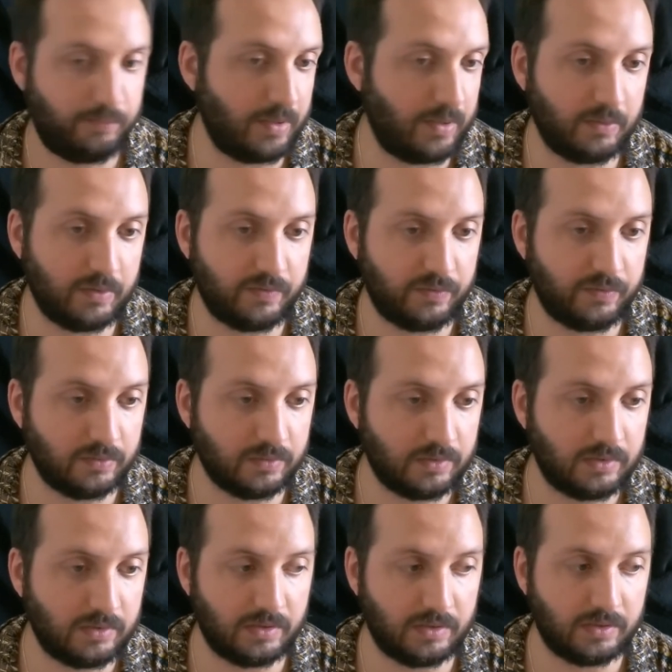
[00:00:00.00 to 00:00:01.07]
powerful,
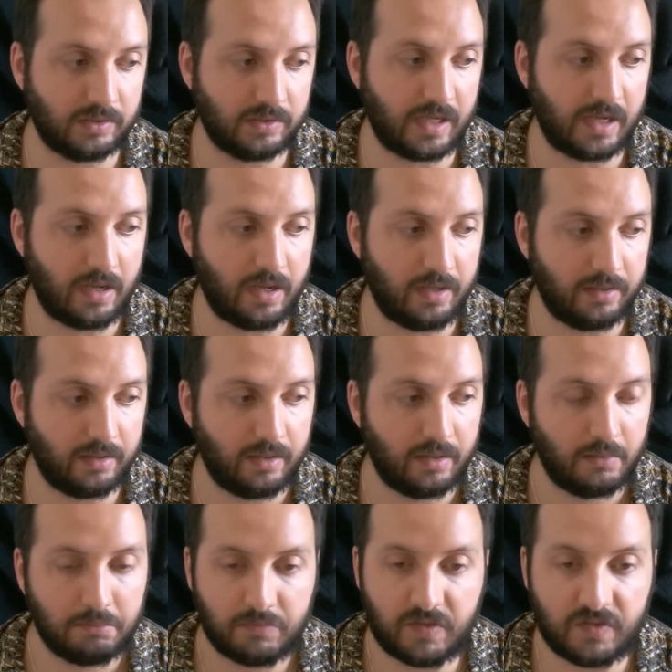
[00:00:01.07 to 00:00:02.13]
uh, and
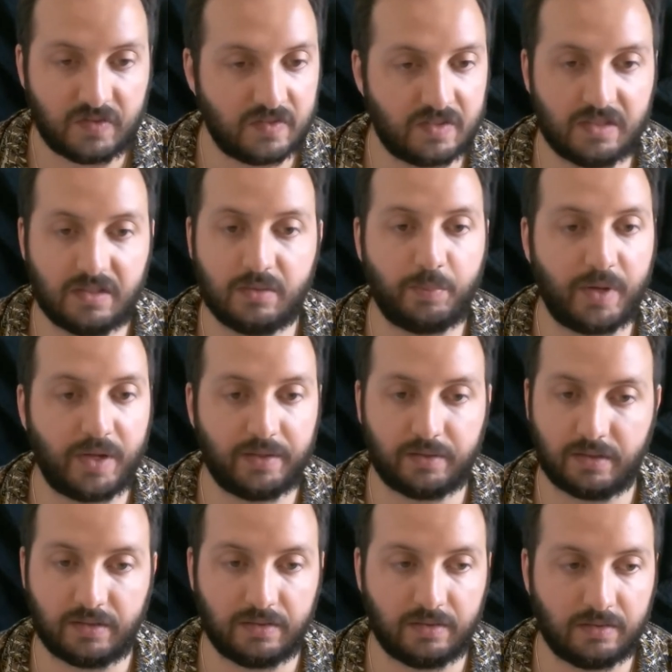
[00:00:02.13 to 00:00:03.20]
this is
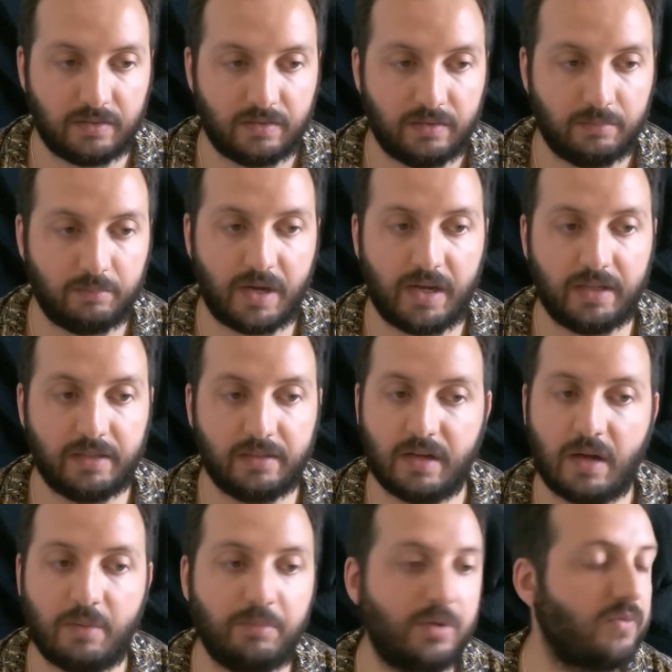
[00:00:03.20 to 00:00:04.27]
independent by the
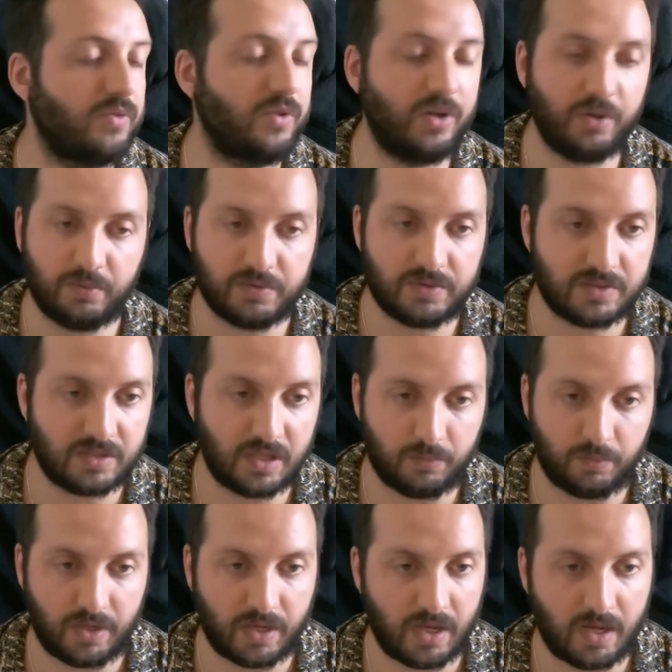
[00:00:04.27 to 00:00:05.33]
number of nodes that
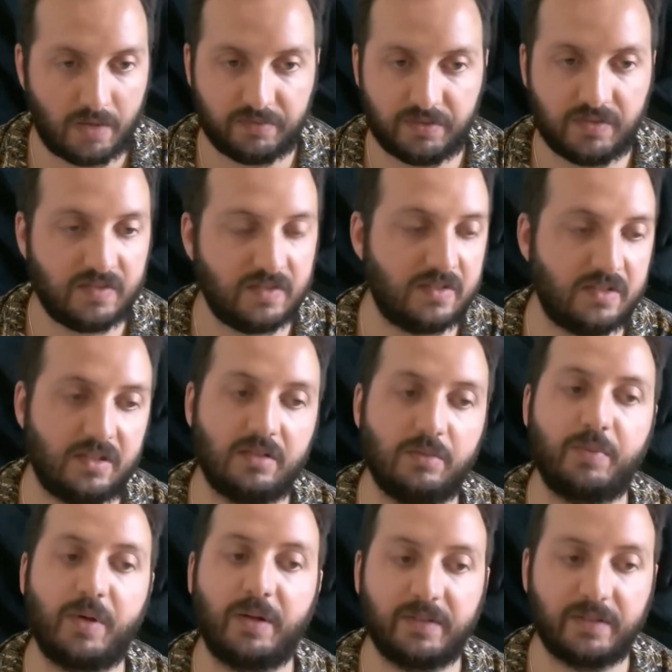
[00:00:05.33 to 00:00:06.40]
we have. This is
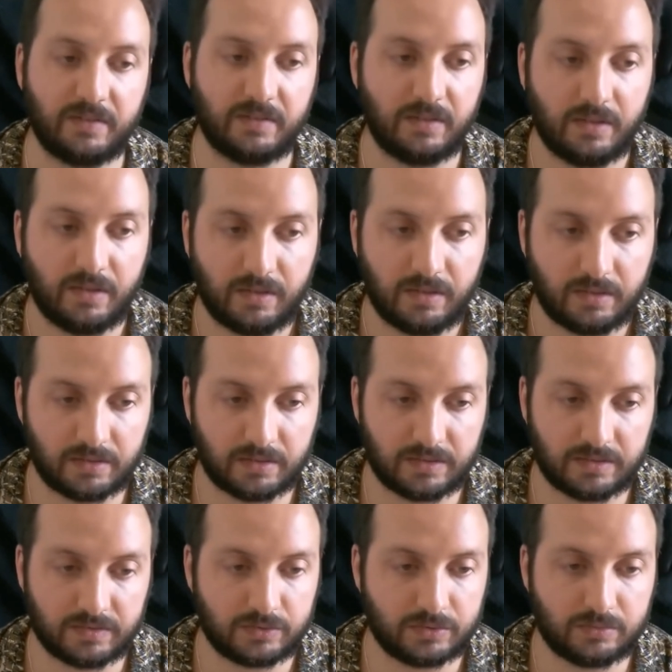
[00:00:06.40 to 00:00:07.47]
independent,
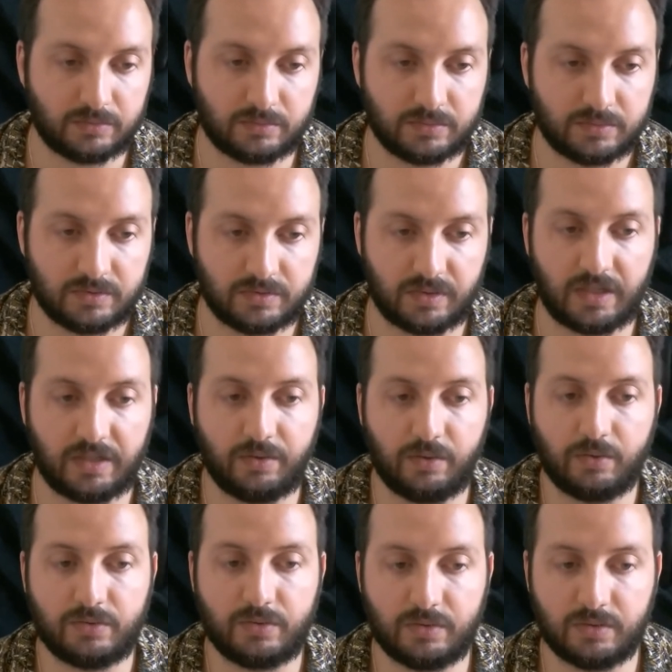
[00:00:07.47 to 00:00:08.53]
uh, so there are
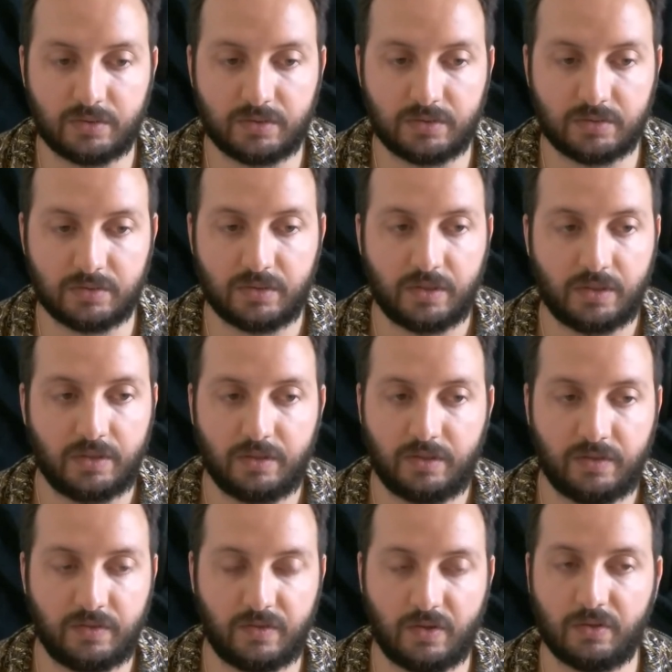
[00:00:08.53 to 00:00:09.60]
not. Uh,
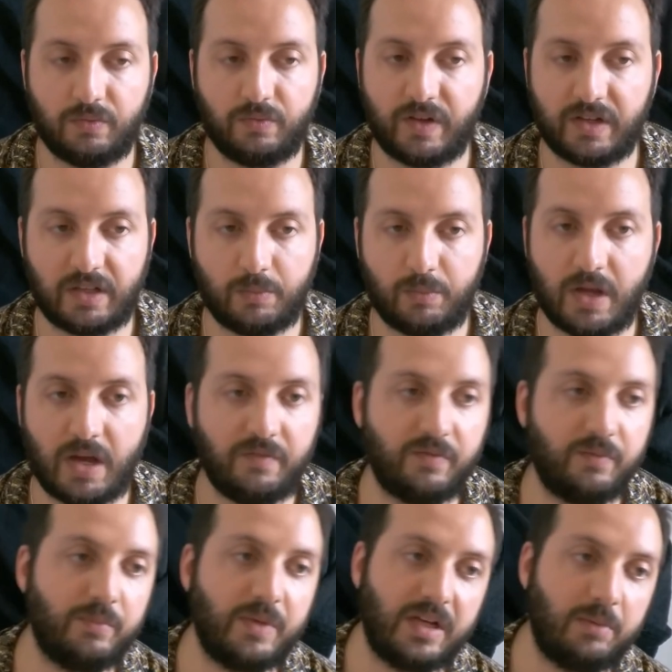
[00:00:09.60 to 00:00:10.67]
it's not the fact that we have
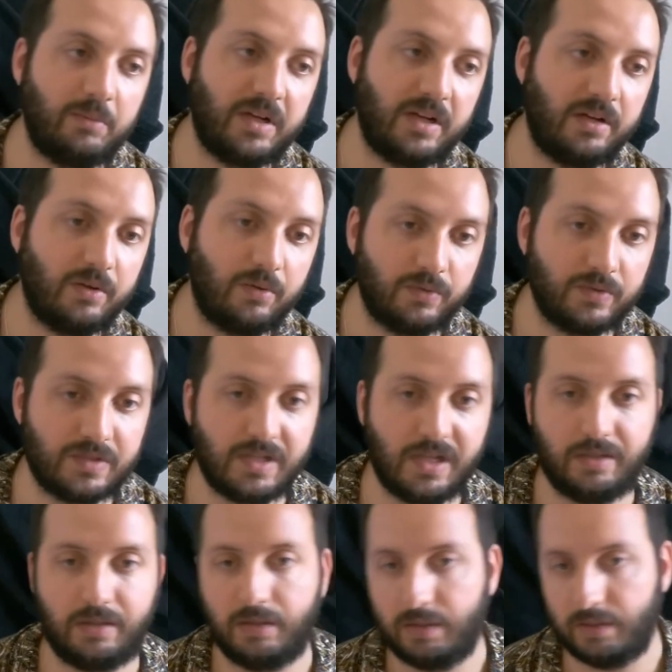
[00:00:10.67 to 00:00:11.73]
many many nodes
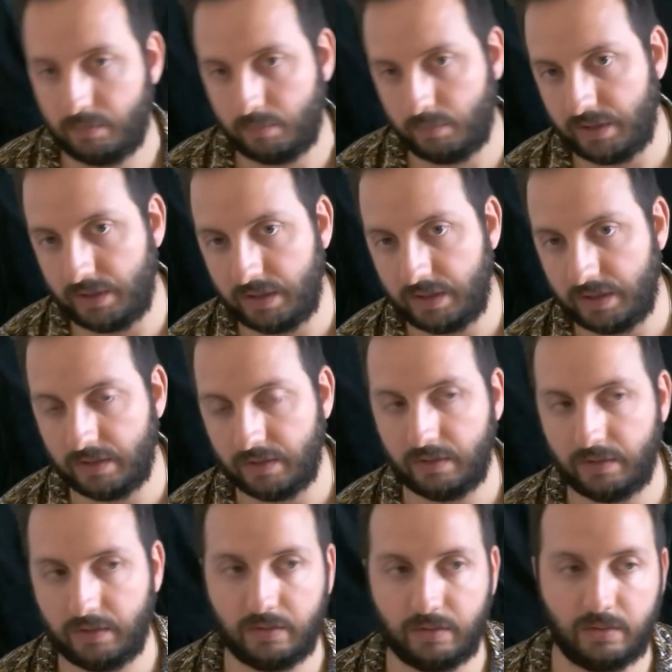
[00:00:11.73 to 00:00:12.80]
that we
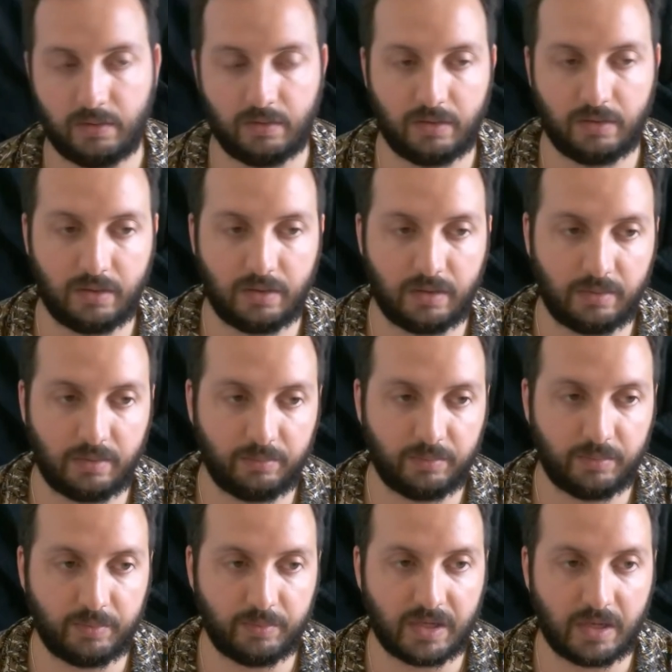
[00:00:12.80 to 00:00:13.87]
uh,
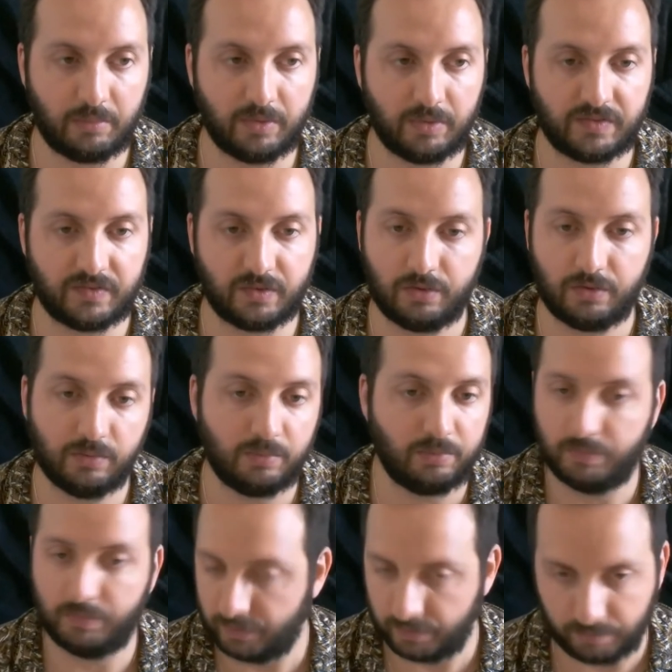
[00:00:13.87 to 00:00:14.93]
can less secure,
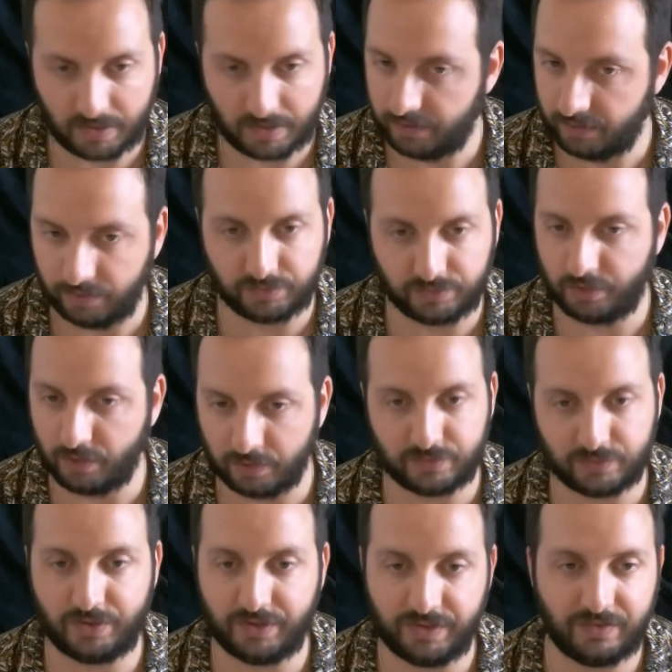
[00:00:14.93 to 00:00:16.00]
but on the
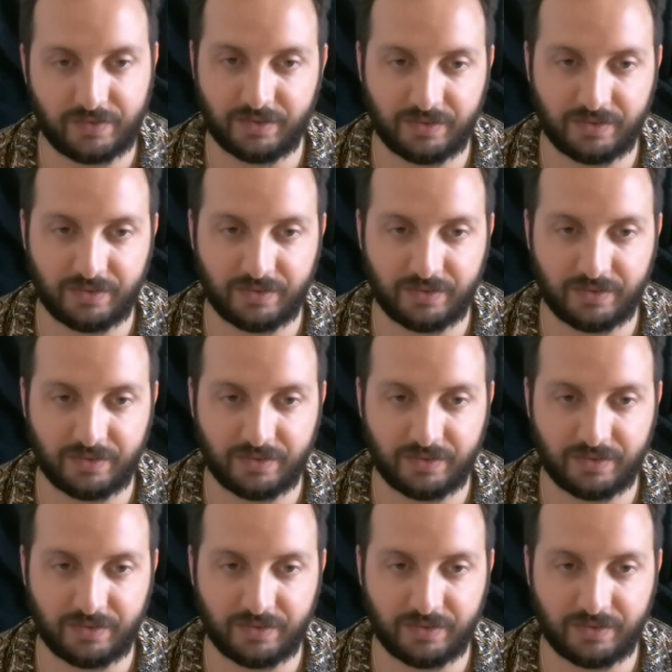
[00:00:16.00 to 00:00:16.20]
contrary,